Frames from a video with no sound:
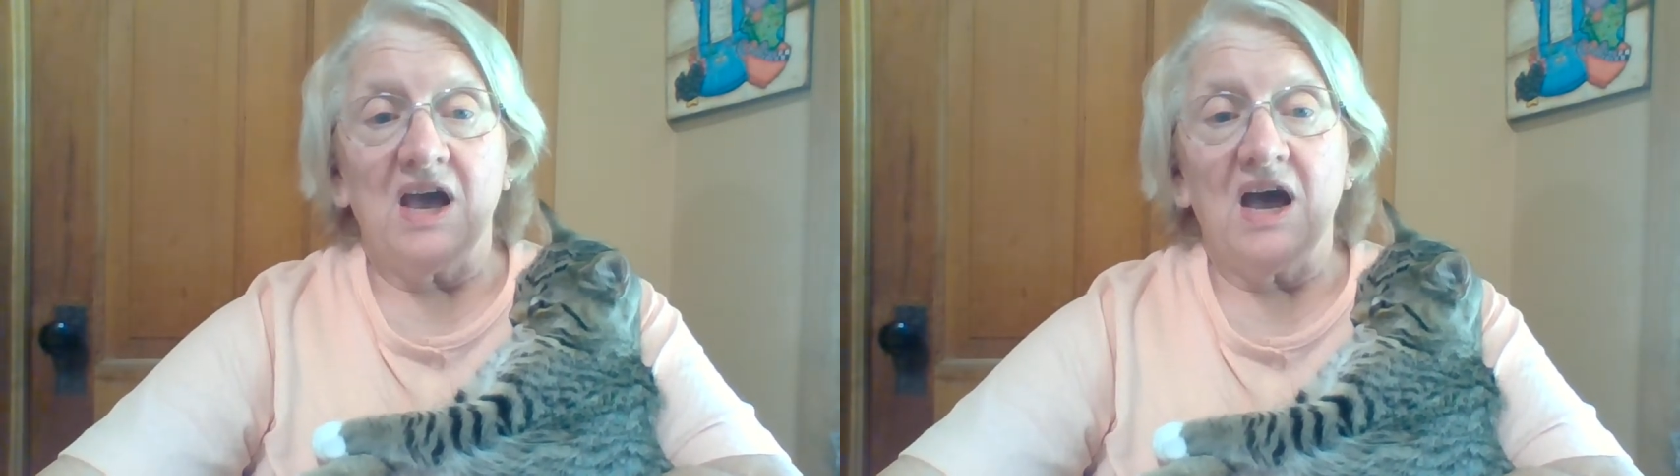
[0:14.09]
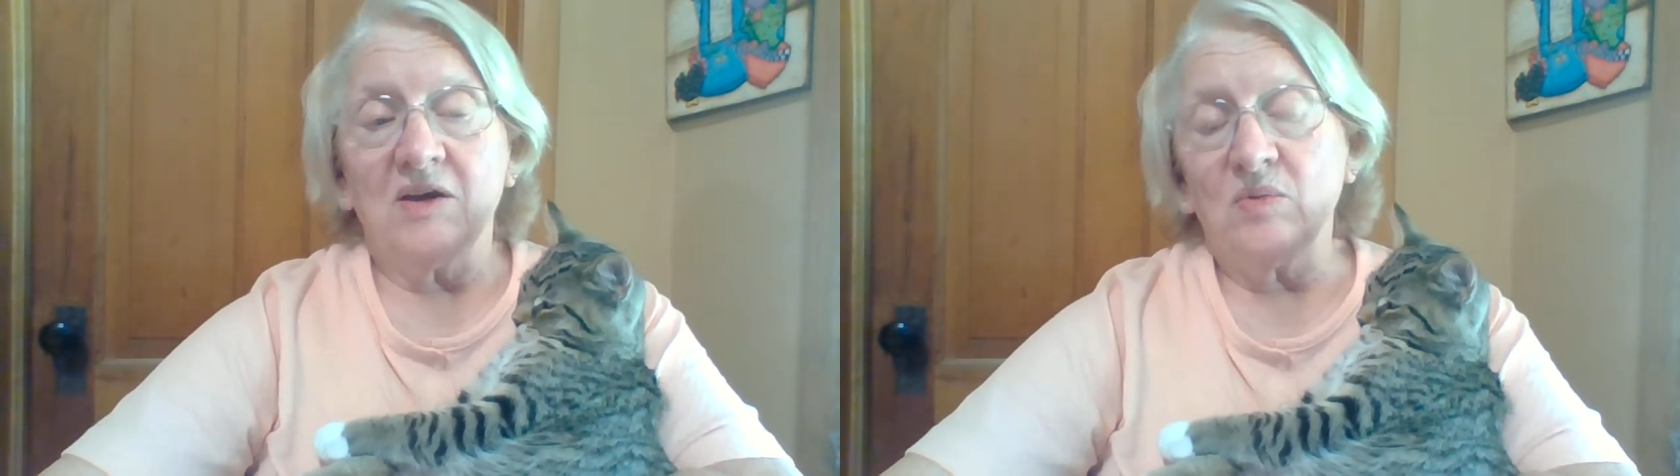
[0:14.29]

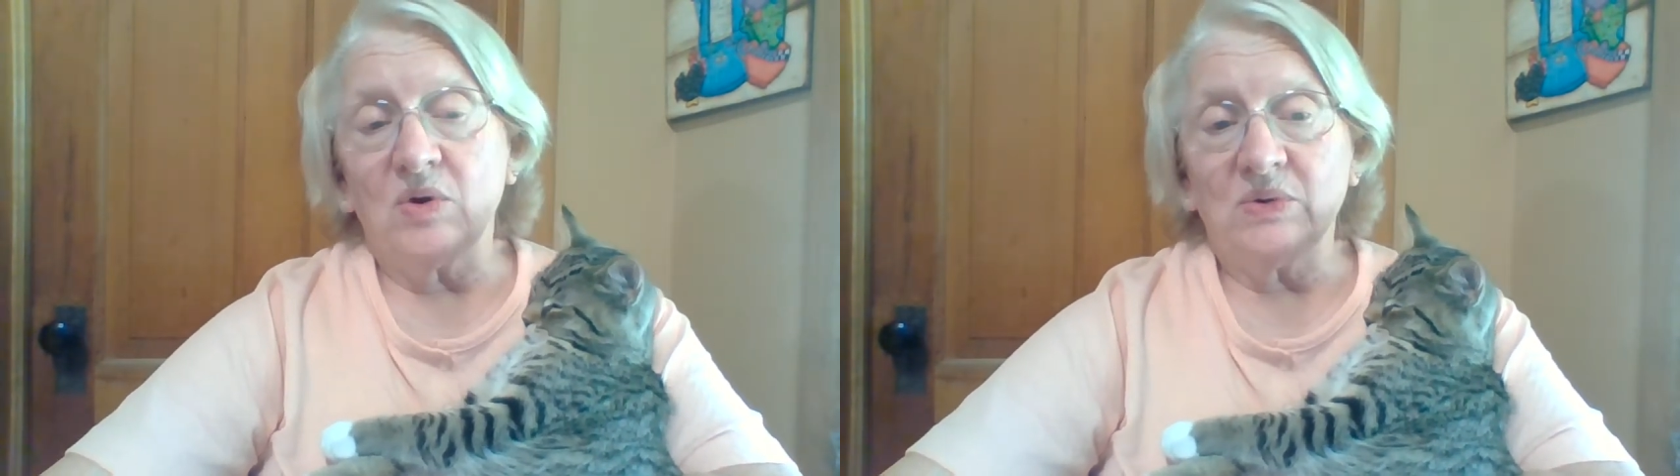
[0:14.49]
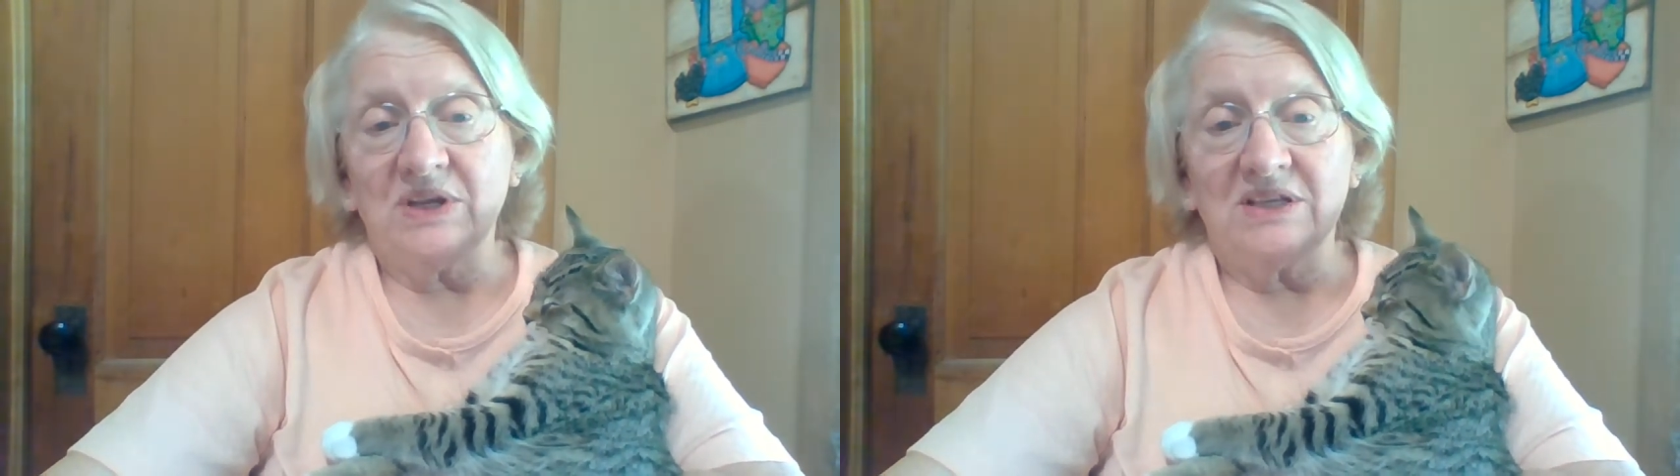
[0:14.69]
I
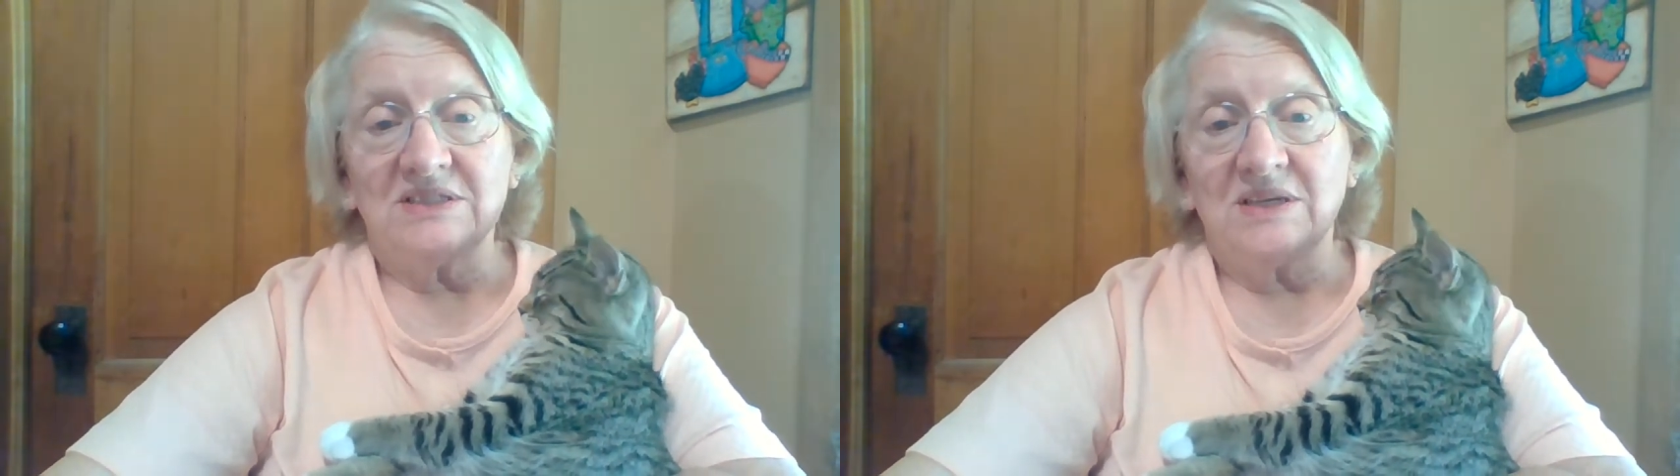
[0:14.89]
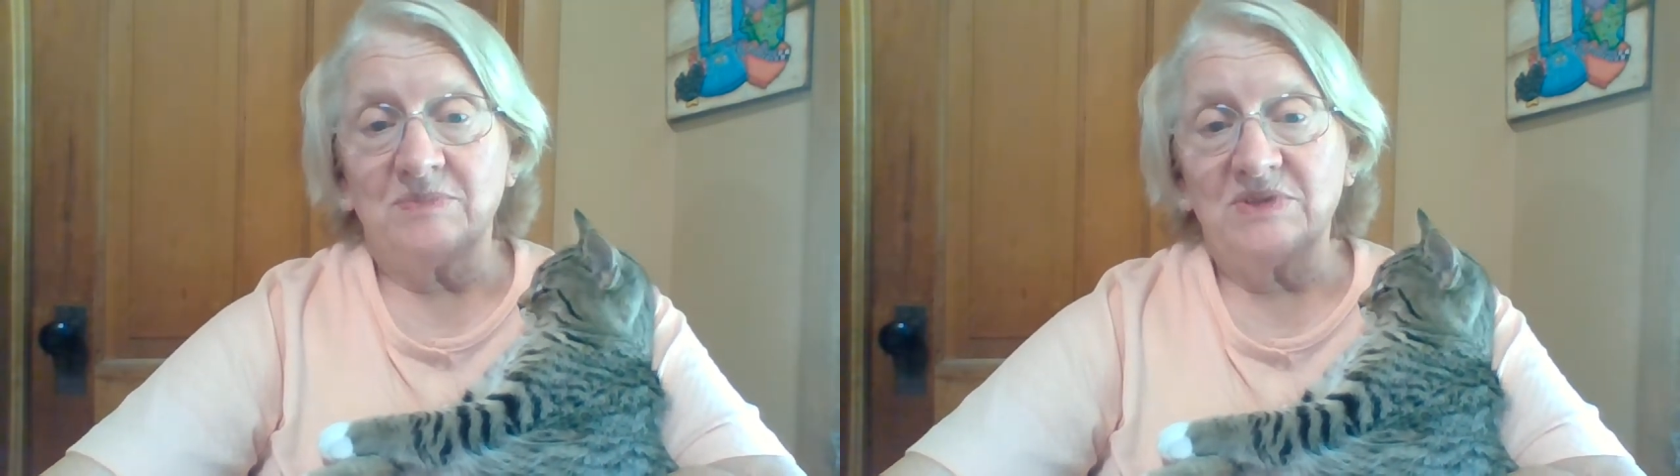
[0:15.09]
wrote in
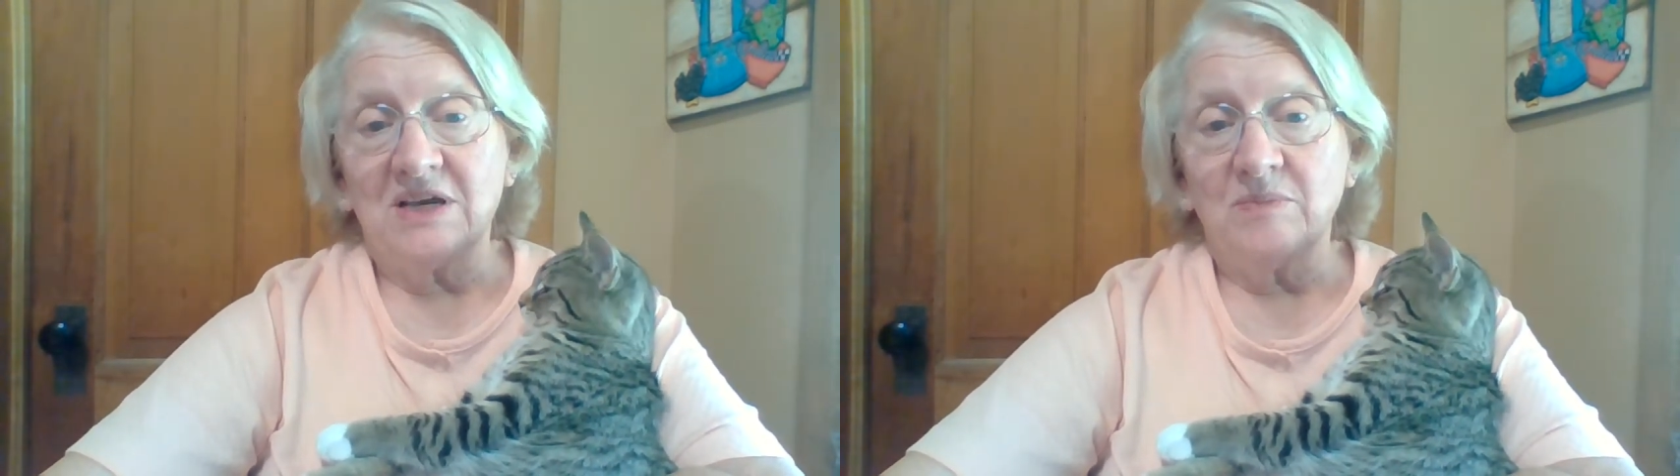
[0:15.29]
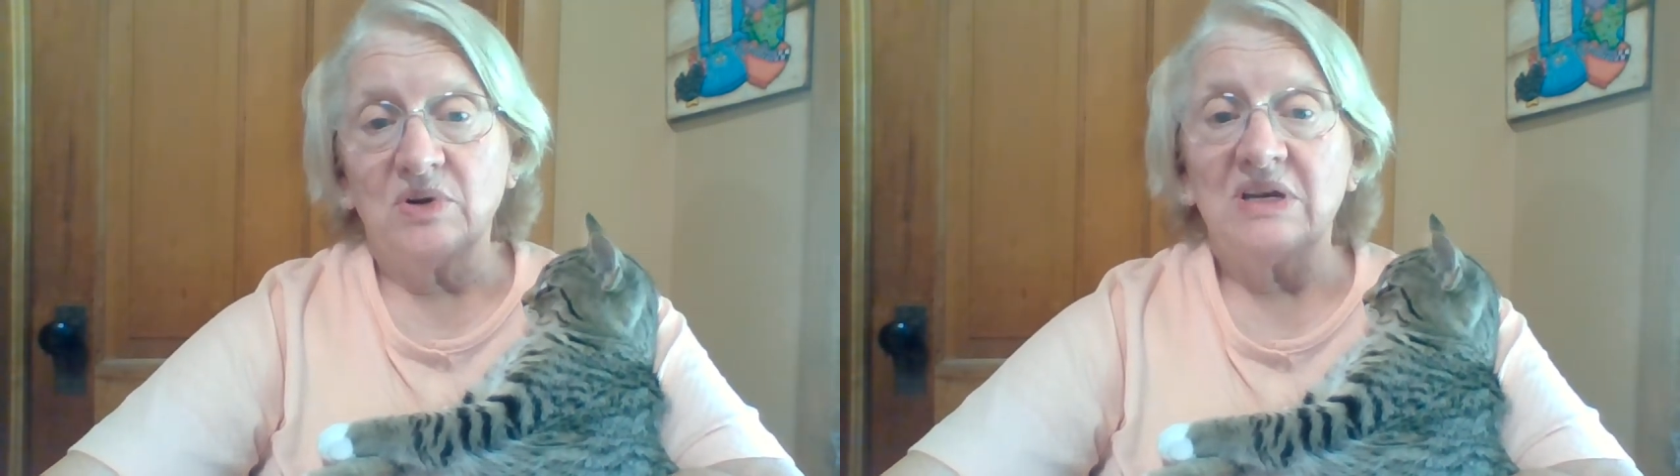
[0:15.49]
September